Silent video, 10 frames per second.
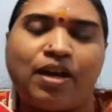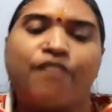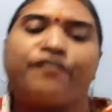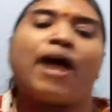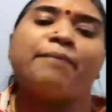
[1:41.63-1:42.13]

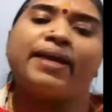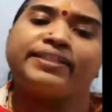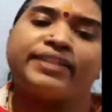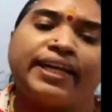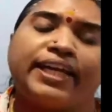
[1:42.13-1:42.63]
from
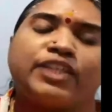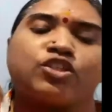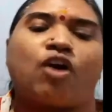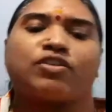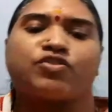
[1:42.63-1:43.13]
entering into
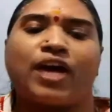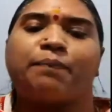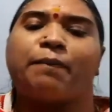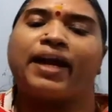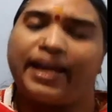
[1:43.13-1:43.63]
contract
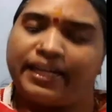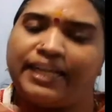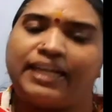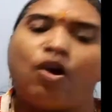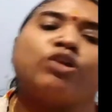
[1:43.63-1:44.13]
by
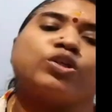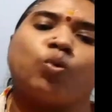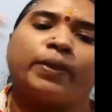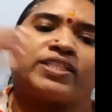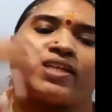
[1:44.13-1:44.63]
any law to
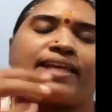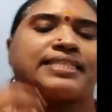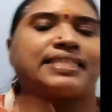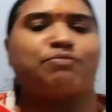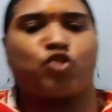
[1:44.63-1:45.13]
which he is
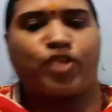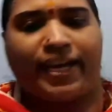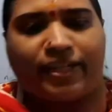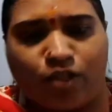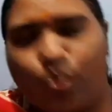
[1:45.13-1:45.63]

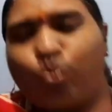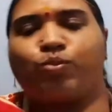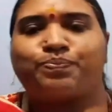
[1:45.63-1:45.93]
subject to.